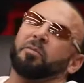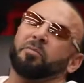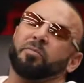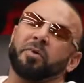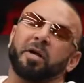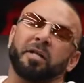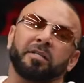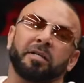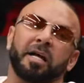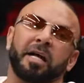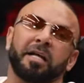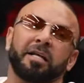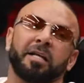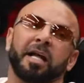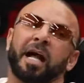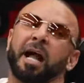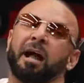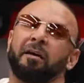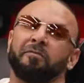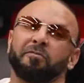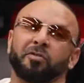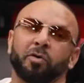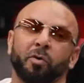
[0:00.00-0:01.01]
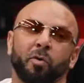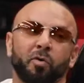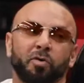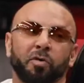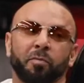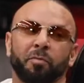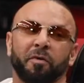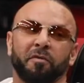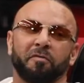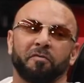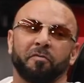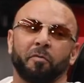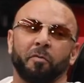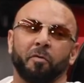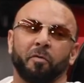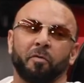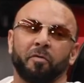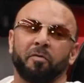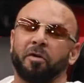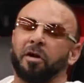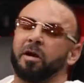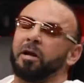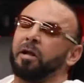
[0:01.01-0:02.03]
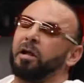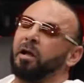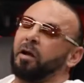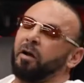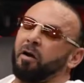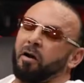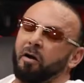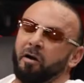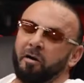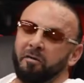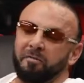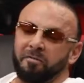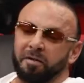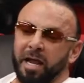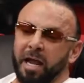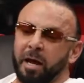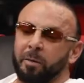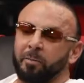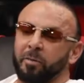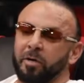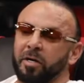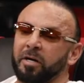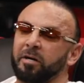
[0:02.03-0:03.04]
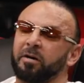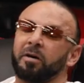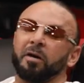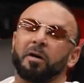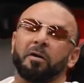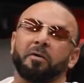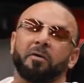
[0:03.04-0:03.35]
Brother, I've told you before, off camera,